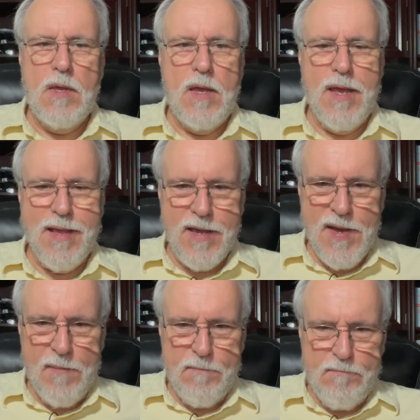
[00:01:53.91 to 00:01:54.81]
a
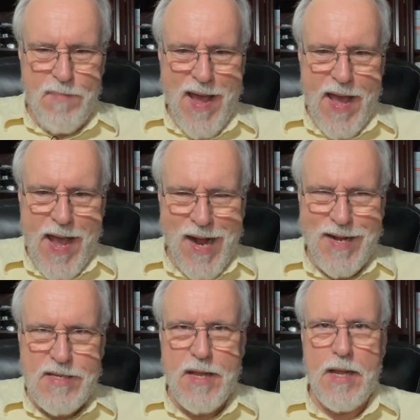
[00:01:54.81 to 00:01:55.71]

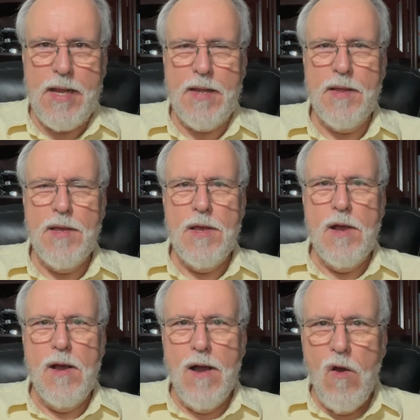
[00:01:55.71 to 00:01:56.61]
compacting
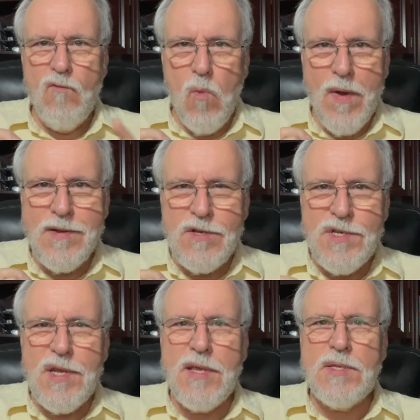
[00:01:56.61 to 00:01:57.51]
of what
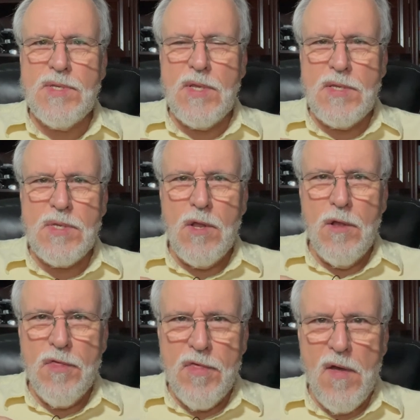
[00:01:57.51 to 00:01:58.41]
Jesus
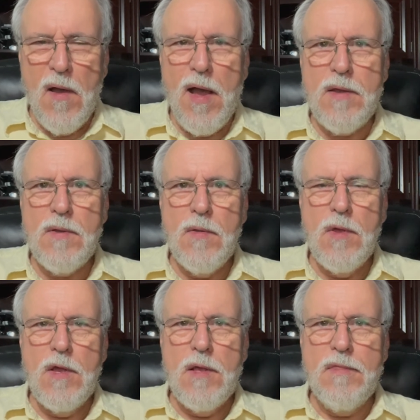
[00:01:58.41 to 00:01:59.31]
thought
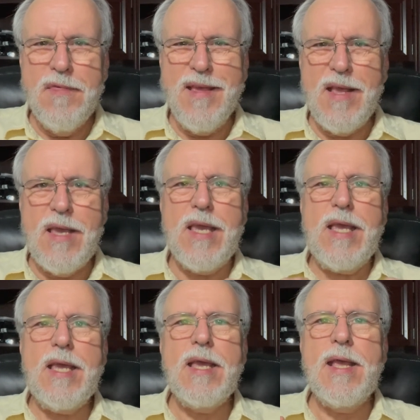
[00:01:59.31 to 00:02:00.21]
the
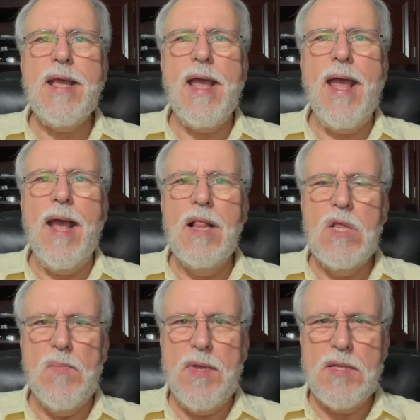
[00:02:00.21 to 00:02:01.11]
key
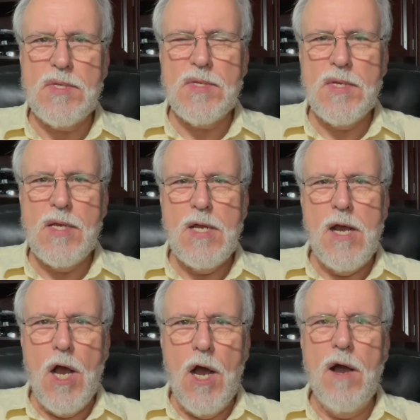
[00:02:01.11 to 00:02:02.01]
elements
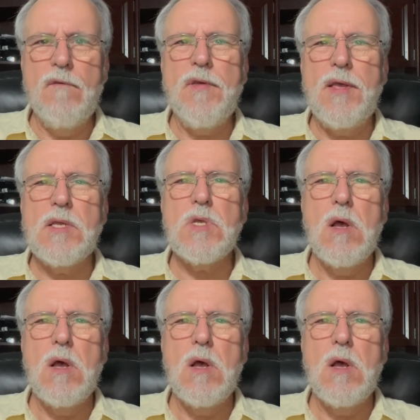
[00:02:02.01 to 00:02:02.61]
of his